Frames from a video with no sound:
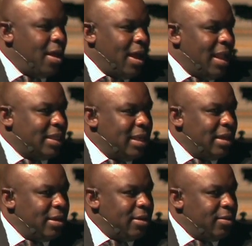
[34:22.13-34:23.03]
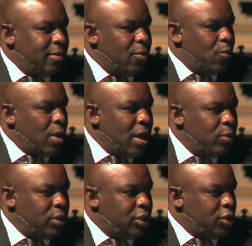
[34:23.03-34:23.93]
And I think what I
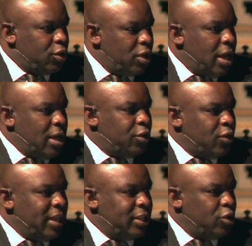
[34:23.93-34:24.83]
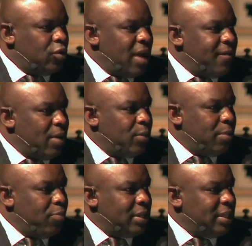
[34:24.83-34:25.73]
was trying to drive at with
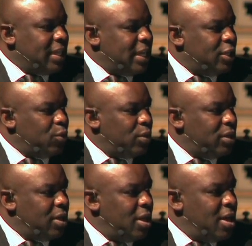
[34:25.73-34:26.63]
the presentation was